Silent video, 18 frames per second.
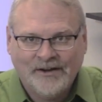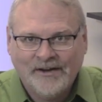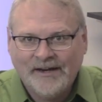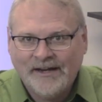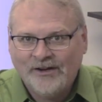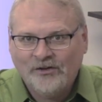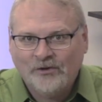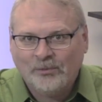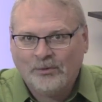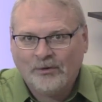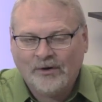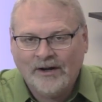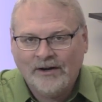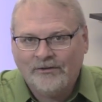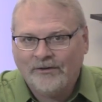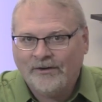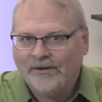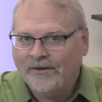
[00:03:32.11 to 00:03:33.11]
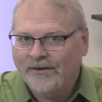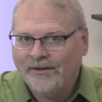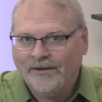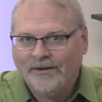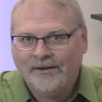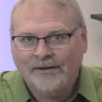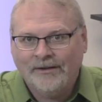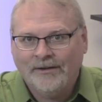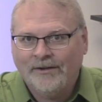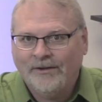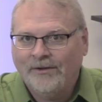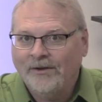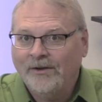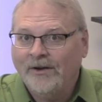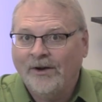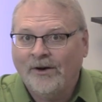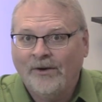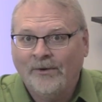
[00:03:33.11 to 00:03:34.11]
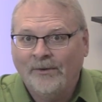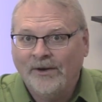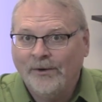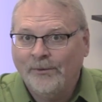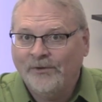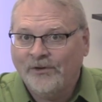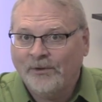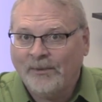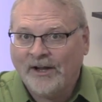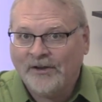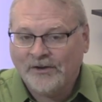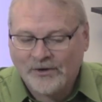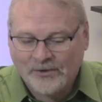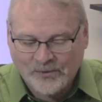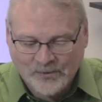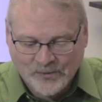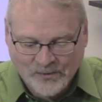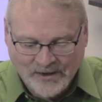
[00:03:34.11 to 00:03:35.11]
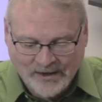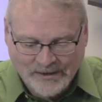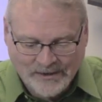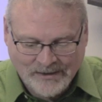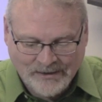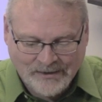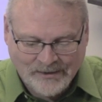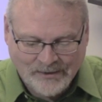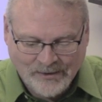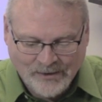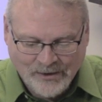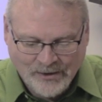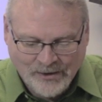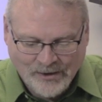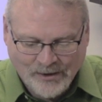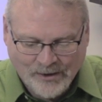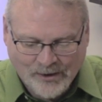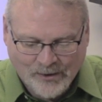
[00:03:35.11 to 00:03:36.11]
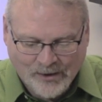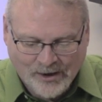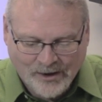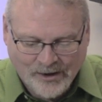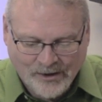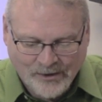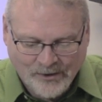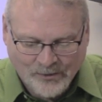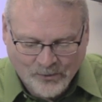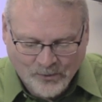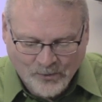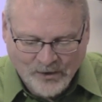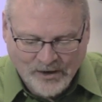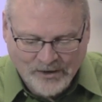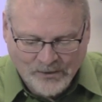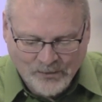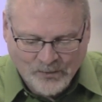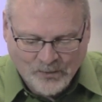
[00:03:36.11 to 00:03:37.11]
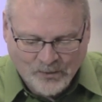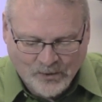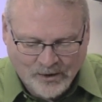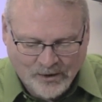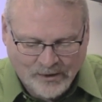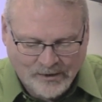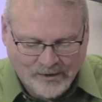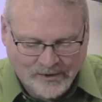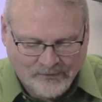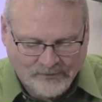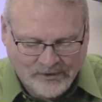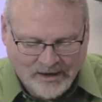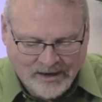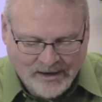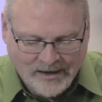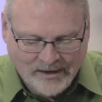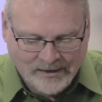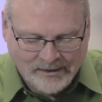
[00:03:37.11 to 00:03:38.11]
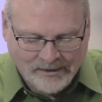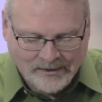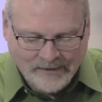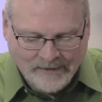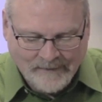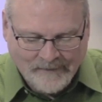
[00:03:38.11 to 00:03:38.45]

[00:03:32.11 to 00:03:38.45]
inspiration. No, it was about the written word of God.